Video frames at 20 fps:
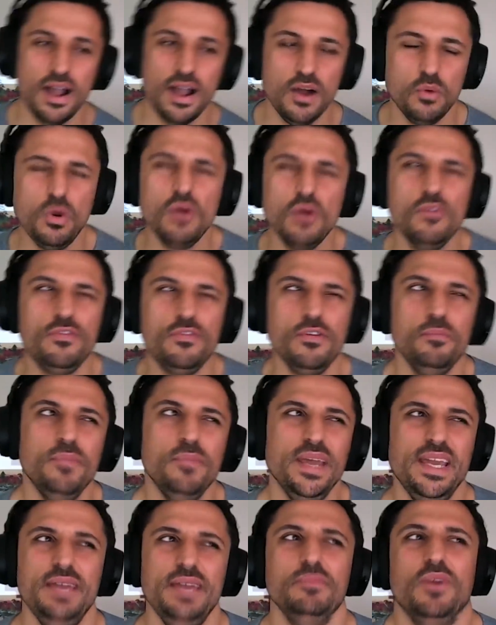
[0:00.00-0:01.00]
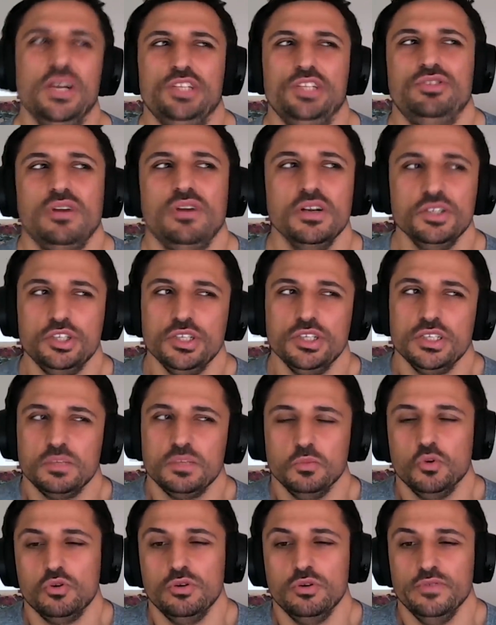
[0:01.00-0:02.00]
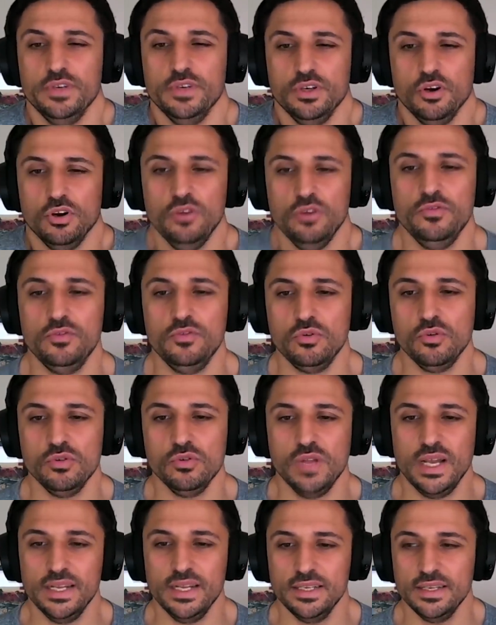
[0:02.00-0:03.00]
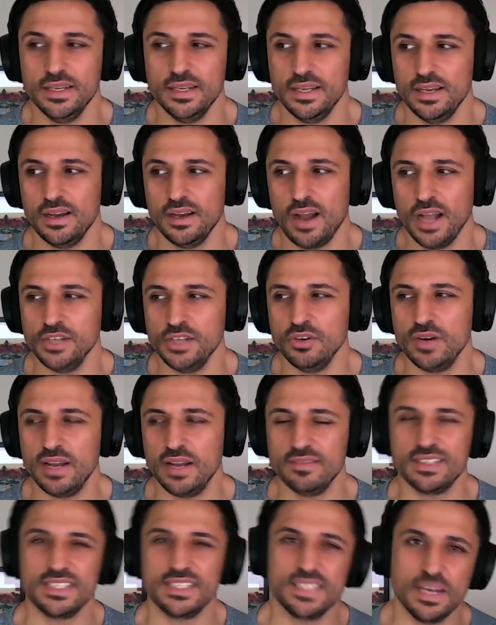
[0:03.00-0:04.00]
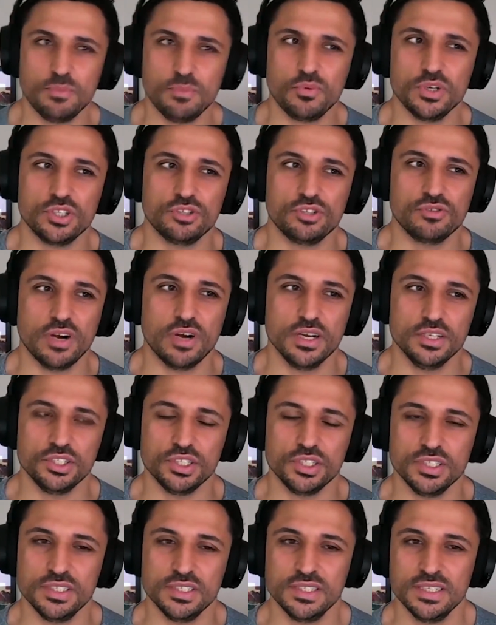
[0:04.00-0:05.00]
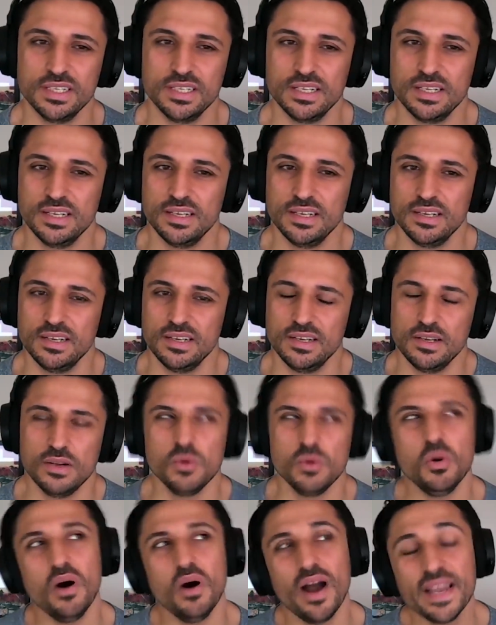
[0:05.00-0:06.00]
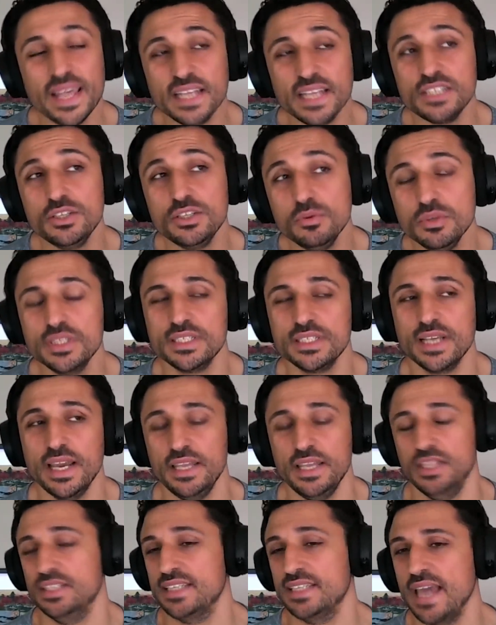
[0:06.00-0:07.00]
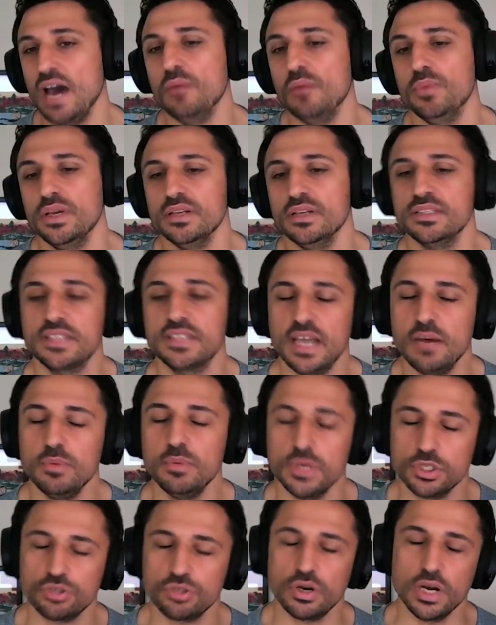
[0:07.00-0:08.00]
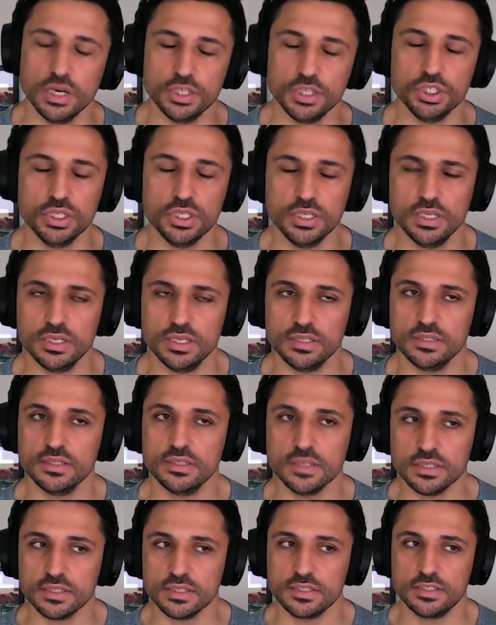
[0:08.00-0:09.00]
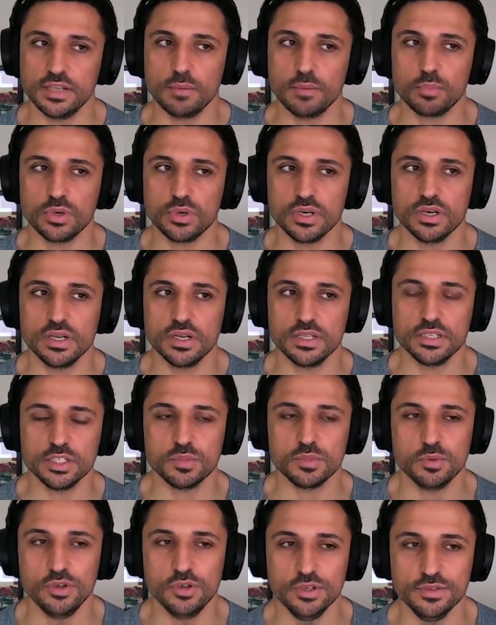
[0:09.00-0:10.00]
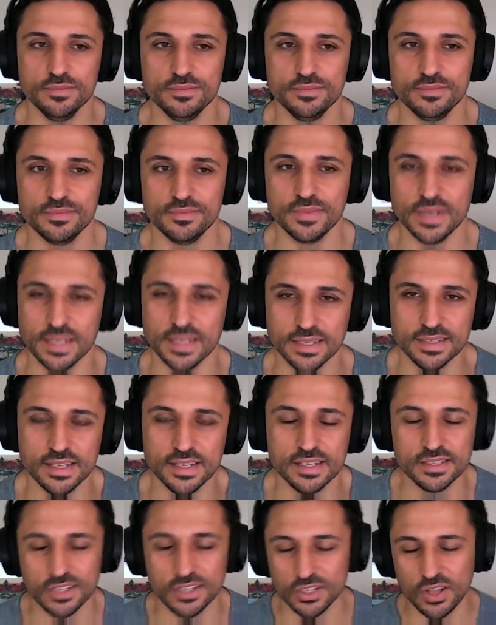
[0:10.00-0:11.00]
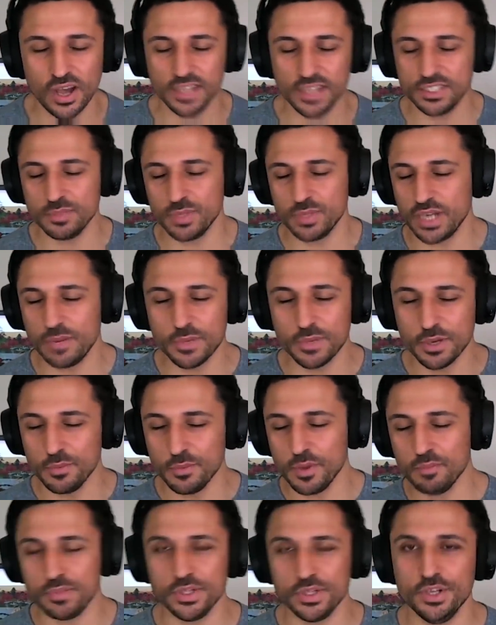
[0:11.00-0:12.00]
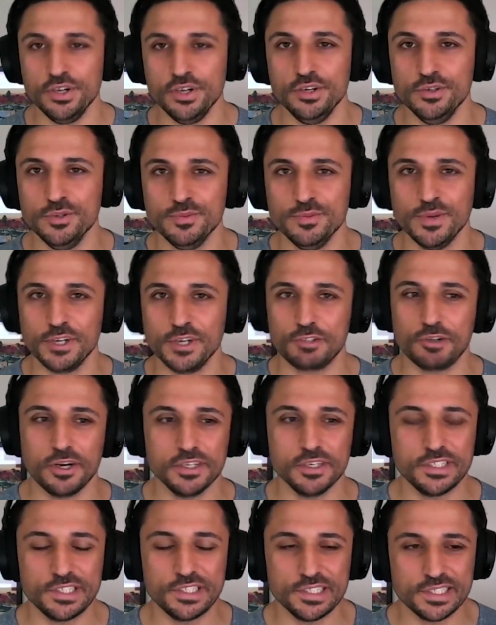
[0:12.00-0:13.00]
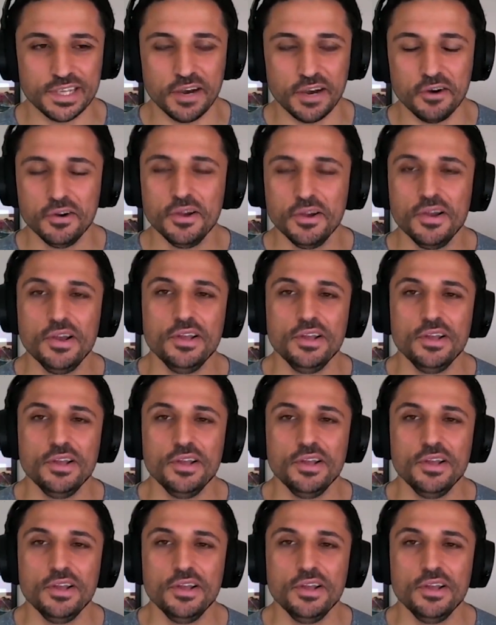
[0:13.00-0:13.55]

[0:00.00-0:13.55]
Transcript: Uh, well, for me, my strategy is more of an overall. Like, I don't have separate strategies. Well, I guess you would say the scalping the scalping strategy is is separate at this point. It, the the lines are becoming a bit blurred with my strategies now.